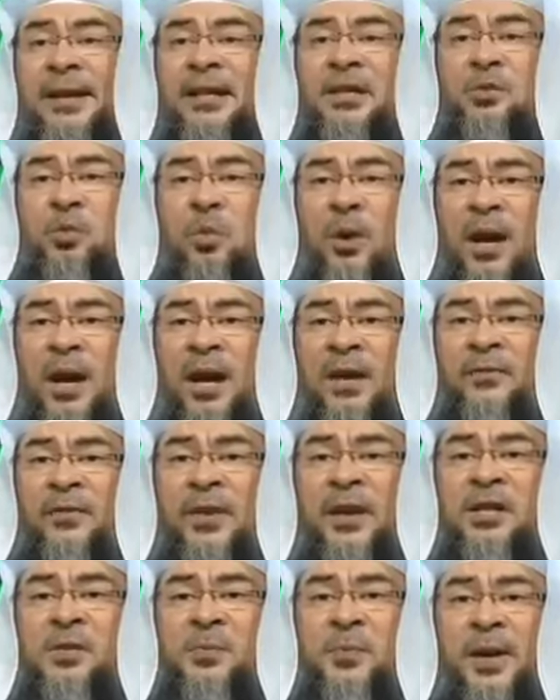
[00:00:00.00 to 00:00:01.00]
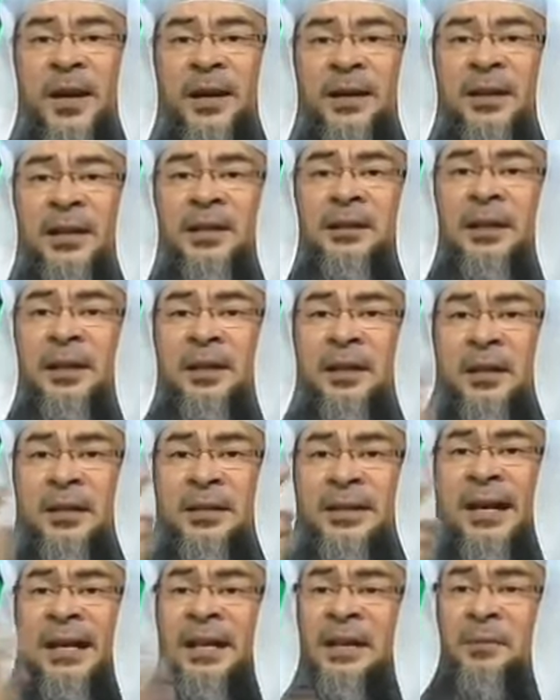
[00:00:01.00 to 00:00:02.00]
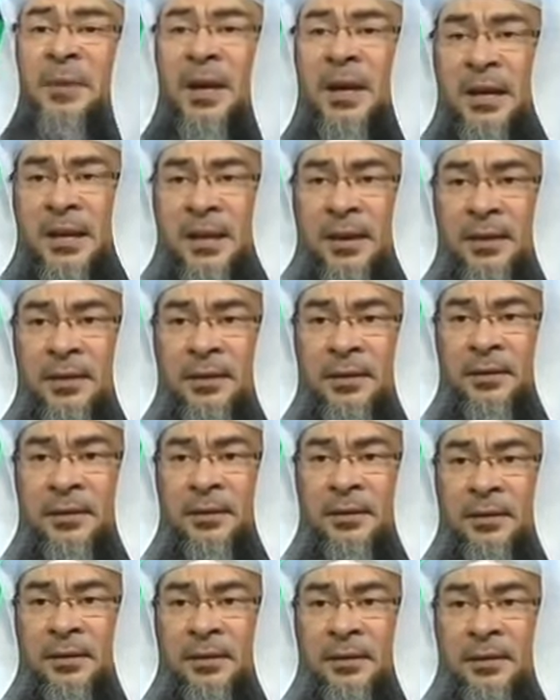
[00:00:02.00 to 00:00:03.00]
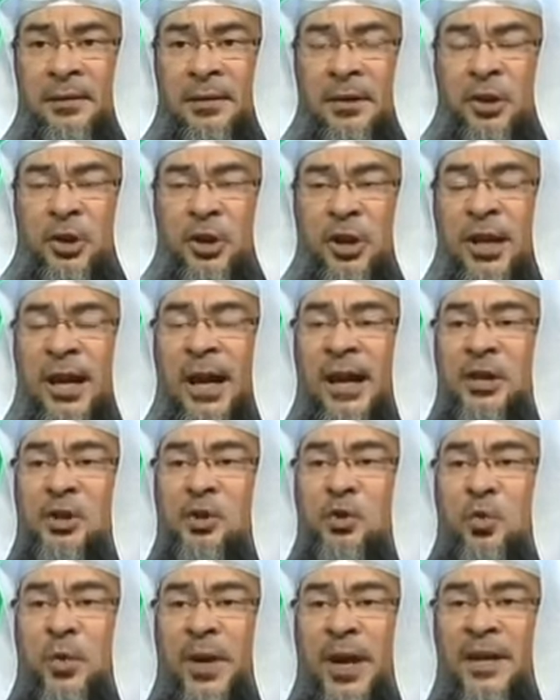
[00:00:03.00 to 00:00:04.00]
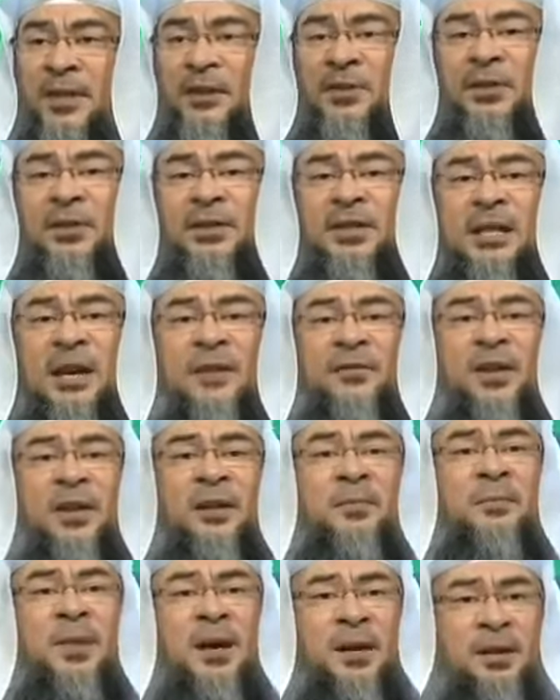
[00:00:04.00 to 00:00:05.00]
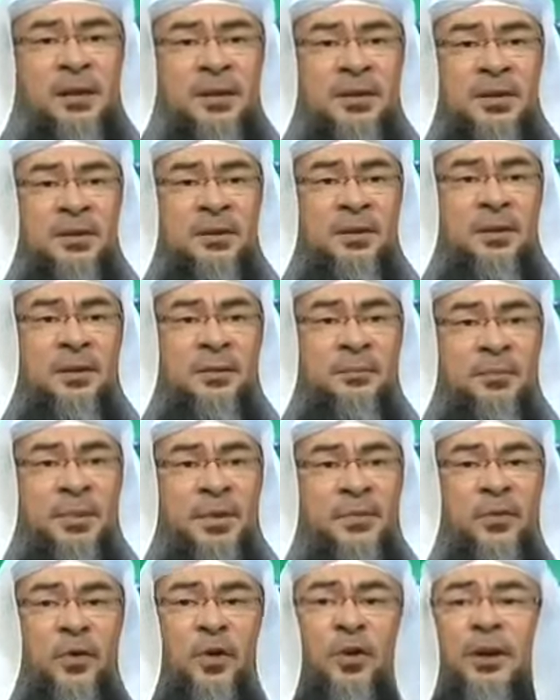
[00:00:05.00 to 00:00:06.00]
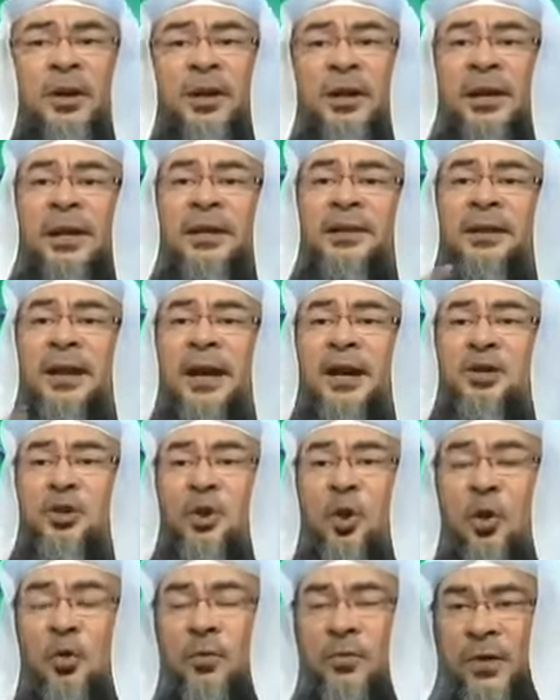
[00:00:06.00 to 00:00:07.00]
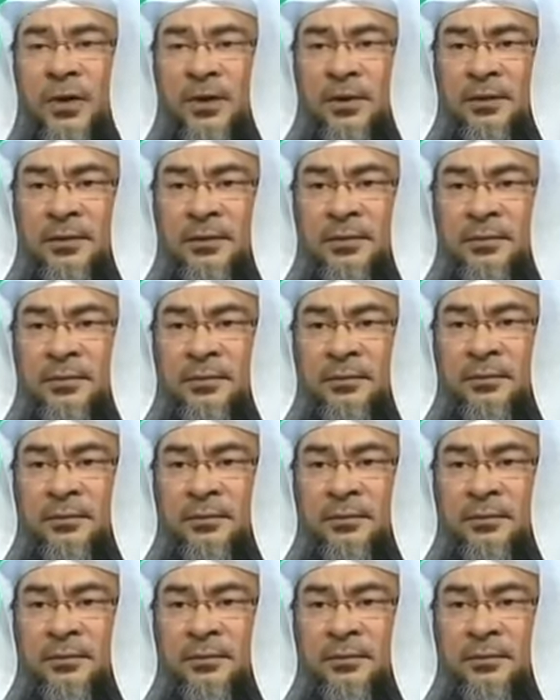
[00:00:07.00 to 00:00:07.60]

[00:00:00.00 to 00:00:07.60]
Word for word: and his wife is pregnant in her second month, she has to wait seven months before her iddah is over.